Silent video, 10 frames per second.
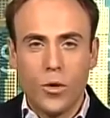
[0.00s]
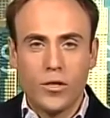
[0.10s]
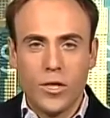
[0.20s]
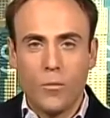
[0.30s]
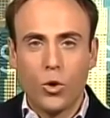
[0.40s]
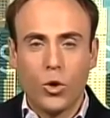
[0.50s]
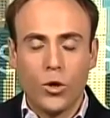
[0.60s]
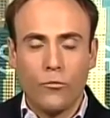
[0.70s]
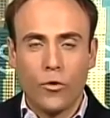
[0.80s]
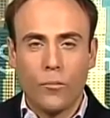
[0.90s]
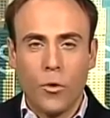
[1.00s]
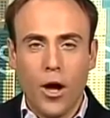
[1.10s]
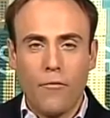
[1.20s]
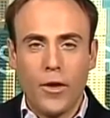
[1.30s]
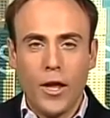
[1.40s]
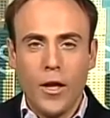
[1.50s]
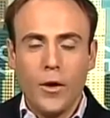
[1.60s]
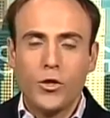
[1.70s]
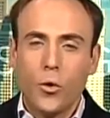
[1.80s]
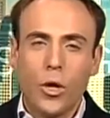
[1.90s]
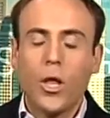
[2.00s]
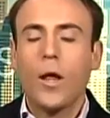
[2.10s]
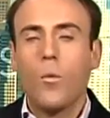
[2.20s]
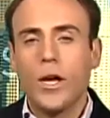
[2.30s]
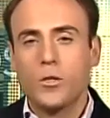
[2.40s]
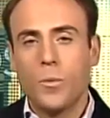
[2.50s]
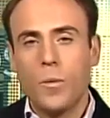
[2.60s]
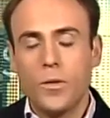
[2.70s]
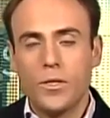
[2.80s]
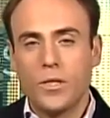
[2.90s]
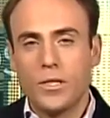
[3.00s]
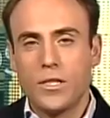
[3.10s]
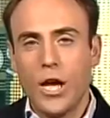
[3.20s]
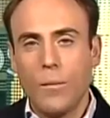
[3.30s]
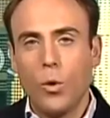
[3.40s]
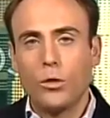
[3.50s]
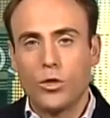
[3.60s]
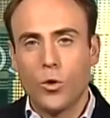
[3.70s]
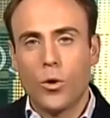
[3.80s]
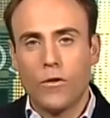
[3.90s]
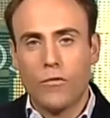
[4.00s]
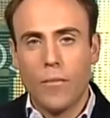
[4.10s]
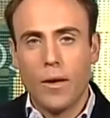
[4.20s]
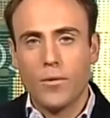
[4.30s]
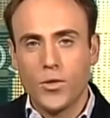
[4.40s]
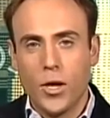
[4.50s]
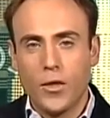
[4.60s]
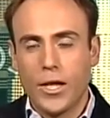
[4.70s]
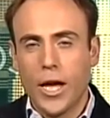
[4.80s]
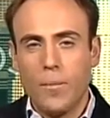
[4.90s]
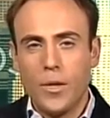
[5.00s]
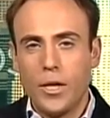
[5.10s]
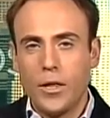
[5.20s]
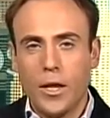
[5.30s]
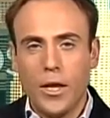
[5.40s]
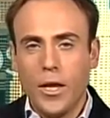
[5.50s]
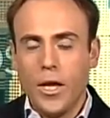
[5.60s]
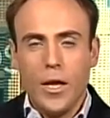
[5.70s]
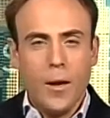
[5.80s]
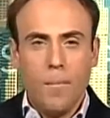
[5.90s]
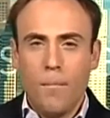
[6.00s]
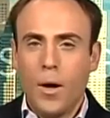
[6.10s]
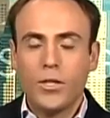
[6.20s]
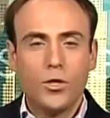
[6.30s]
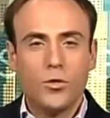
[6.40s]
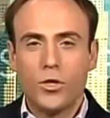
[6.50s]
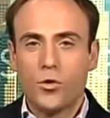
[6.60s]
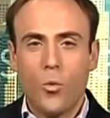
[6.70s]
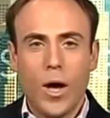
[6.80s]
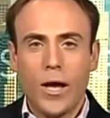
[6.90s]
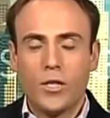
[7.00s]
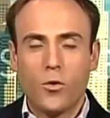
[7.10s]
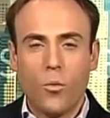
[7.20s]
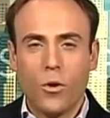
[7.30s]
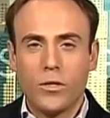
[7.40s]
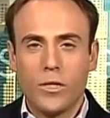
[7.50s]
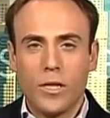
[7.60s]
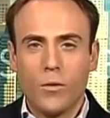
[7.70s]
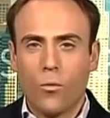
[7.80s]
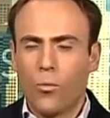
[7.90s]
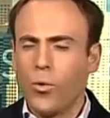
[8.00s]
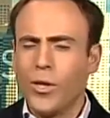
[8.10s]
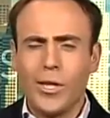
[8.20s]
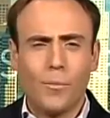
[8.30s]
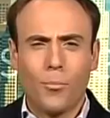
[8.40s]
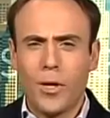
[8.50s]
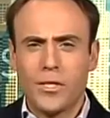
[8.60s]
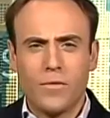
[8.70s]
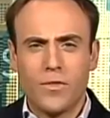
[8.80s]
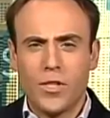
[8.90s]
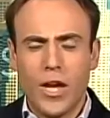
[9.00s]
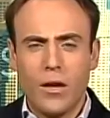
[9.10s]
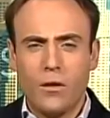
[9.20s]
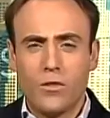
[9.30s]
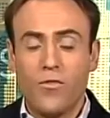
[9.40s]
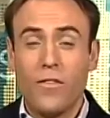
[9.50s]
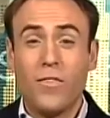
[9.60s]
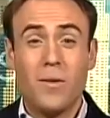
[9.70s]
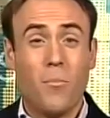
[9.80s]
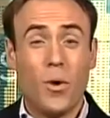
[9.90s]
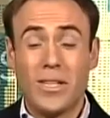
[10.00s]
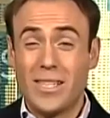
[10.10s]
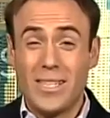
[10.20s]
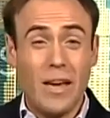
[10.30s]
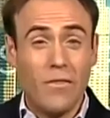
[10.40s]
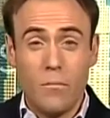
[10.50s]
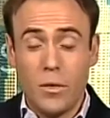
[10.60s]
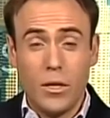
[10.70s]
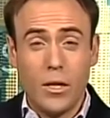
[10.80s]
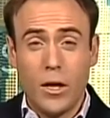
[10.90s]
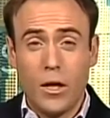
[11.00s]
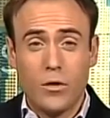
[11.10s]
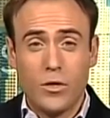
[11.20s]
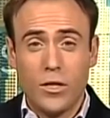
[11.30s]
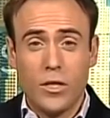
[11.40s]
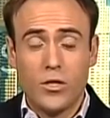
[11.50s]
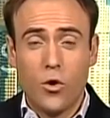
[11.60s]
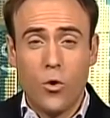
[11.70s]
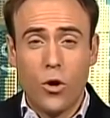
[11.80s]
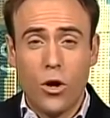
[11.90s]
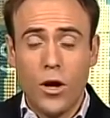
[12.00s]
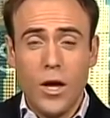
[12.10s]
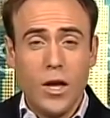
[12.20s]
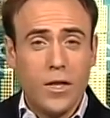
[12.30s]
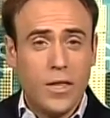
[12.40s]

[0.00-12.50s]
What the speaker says: where some were looking for a profit. So in a lot of ways, Pim, this is the same old story from Amazon, the company that muscles its way towards really impressive sales, $15.7 billion in this quarter.